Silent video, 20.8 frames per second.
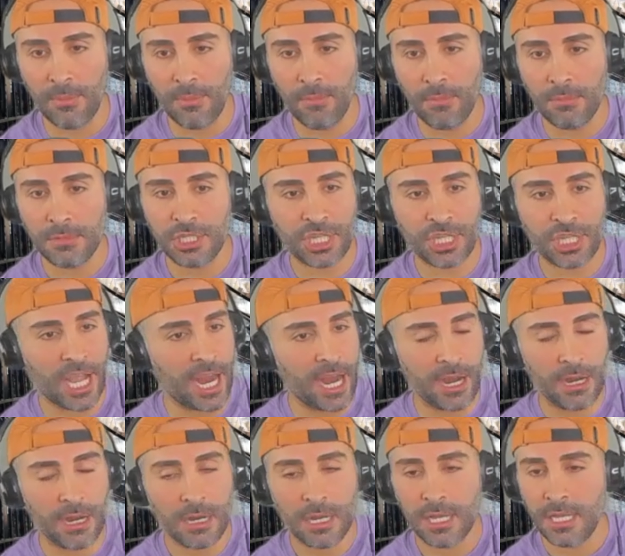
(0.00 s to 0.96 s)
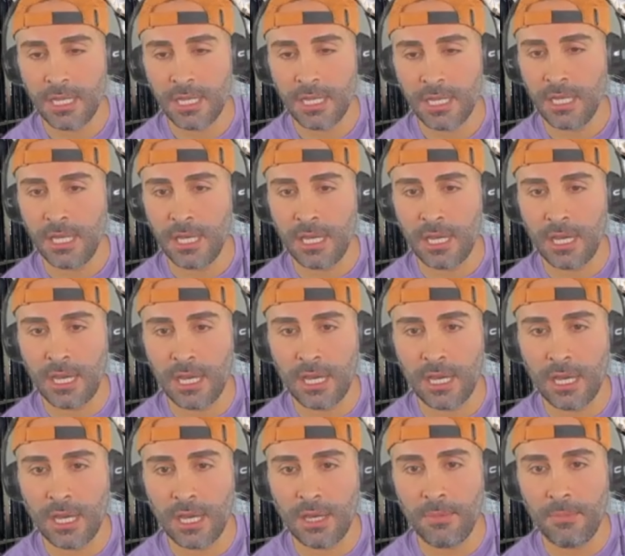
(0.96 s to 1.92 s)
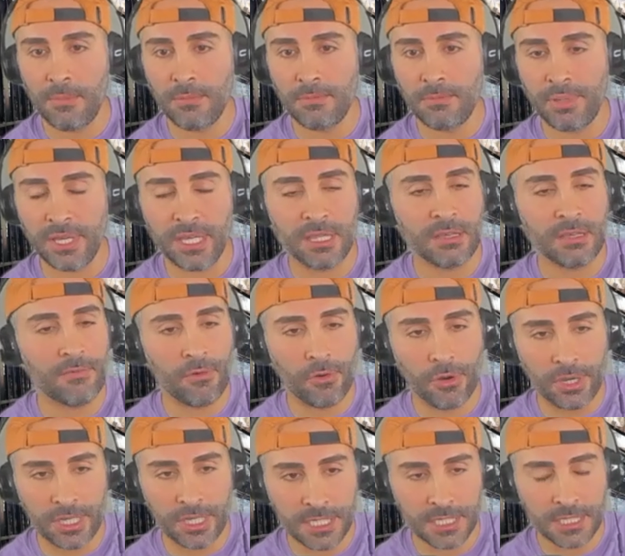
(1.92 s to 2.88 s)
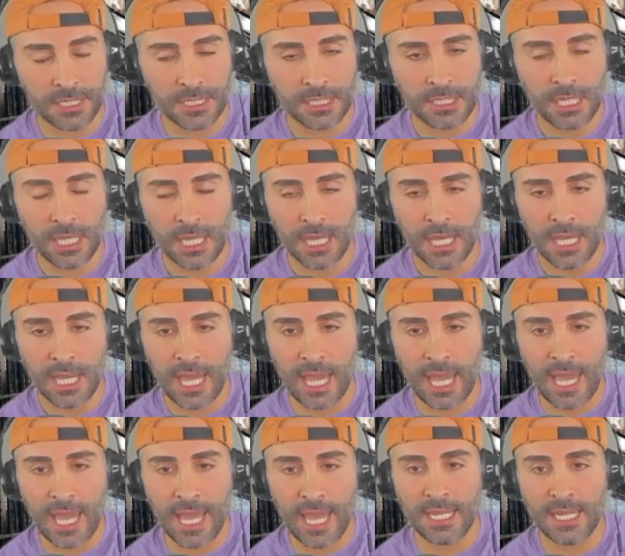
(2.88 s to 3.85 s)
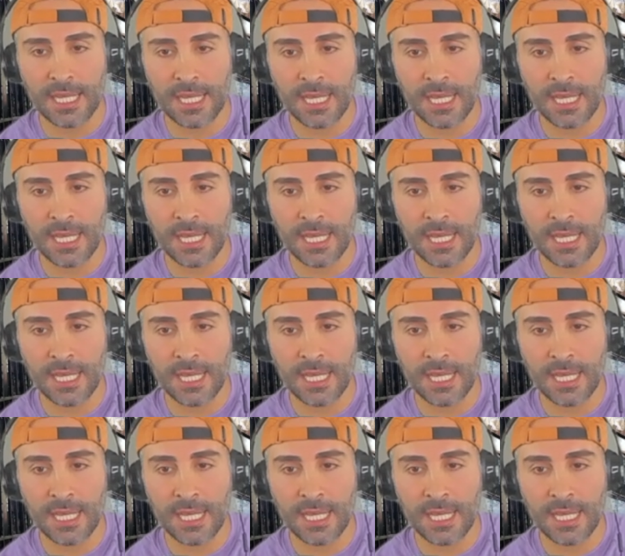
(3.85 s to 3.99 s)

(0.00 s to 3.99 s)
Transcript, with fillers: Share, be the voice, and